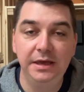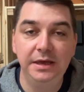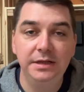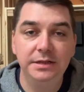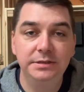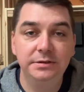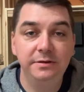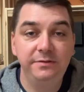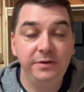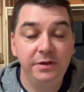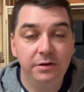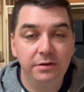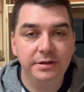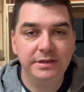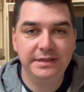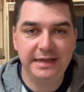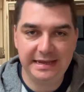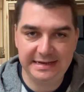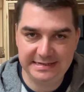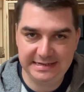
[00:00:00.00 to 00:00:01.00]
So if your
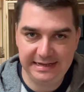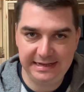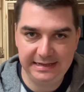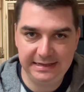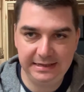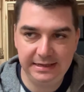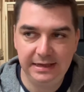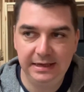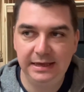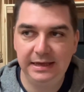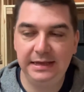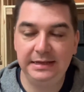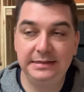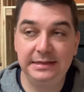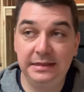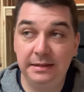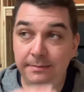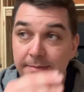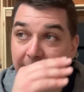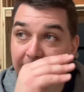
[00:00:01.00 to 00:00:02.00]
setting is
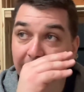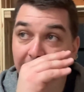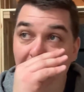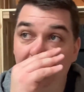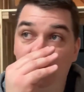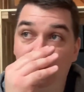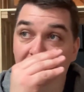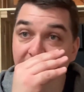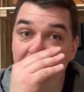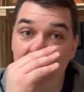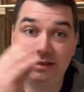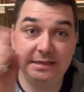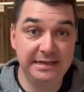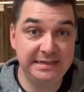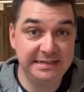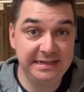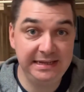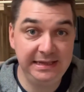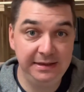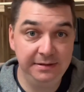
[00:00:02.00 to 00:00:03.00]
in the middle of a
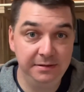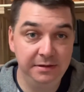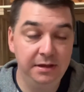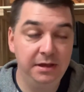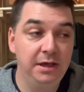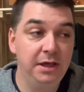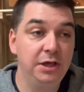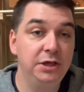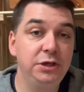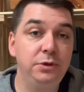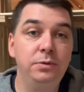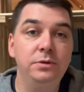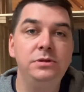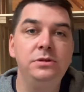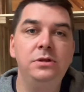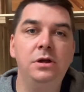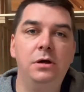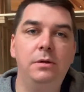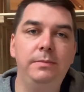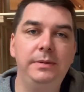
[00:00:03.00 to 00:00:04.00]
city, you will
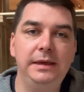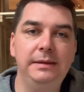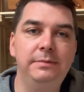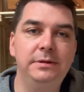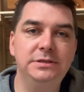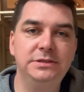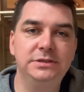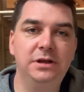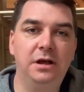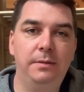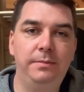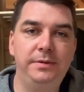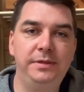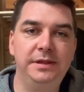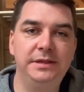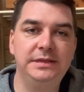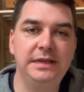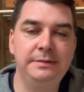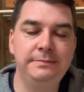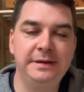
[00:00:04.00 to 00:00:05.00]
not be able to copy the
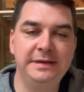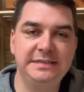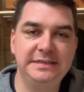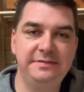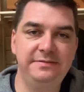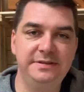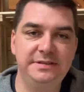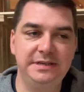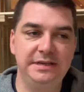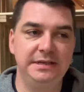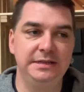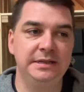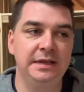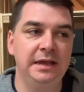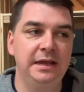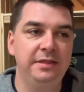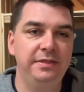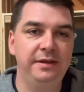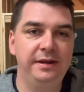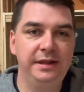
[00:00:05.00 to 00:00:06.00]
same activities
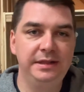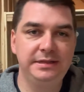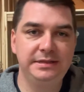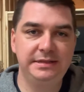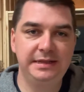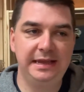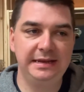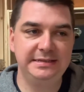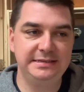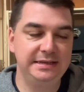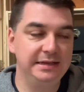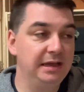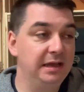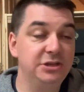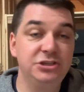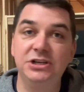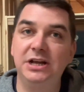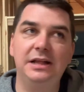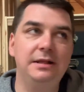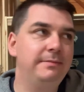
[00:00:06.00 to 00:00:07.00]
that a
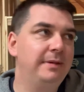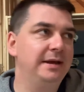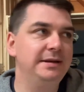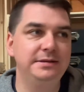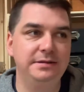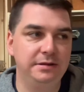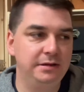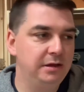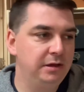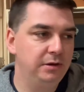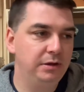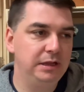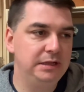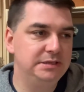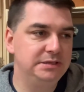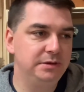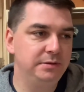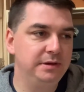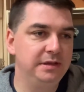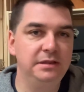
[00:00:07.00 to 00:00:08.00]
childminder is
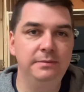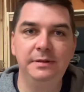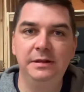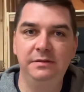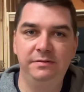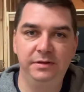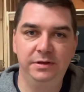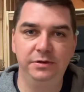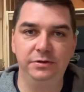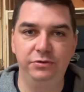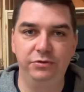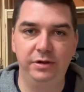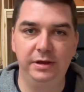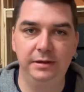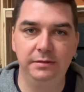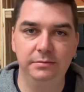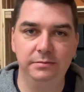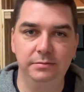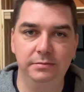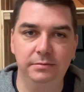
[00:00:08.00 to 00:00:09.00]
doing in the middle of the country.
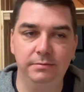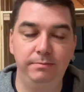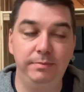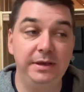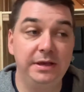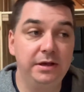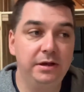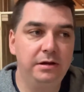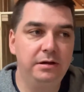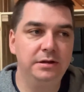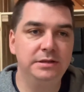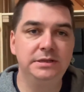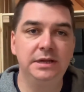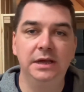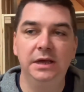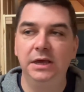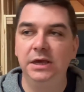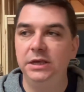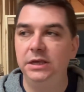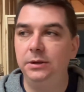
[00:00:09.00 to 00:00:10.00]
Because
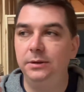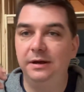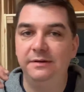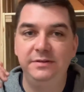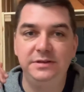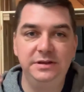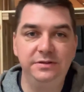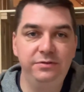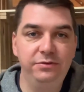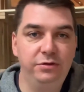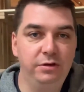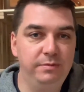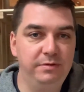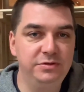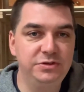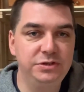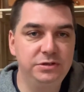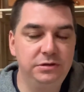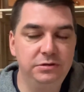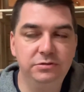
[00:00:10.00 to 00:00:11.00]
you have a different group of
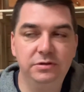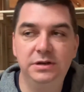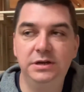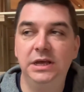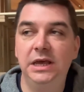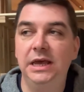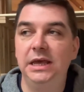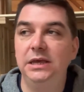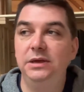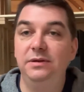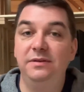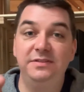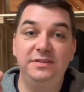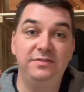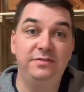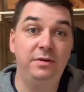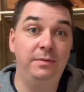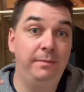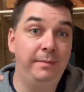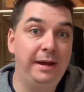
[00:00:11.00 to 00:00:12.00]
children, you have a
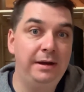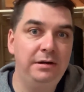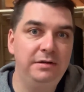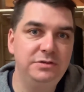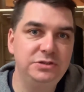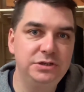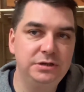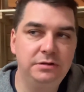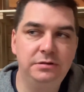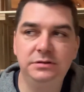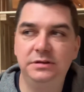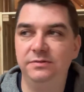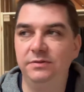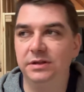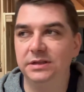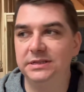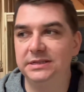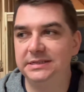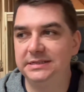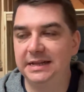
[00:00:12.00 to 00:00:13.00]
different amount of children, you've
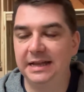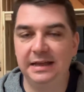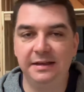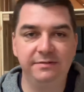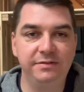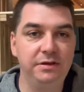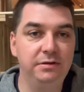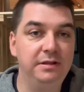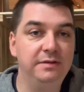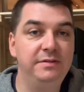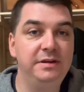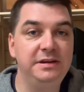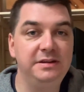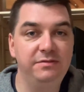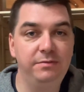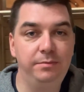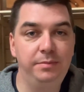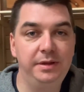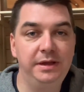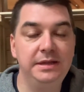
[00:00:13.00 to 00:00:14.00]
got staff, you live in a
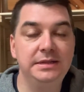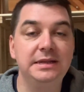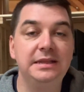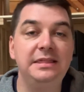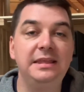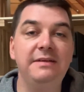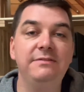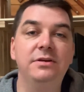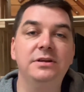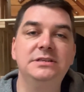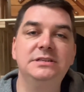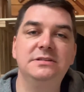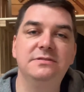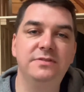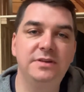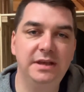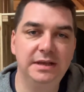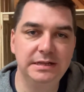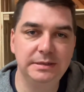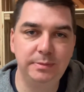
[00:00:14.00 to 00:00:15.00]
different place, and they've got
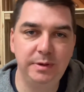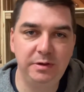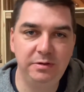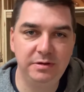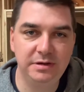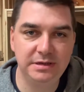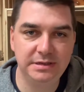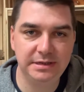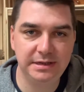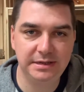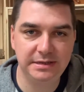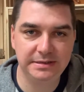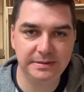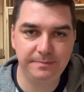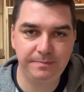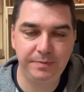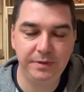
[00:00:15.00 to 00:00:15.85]
different experiences.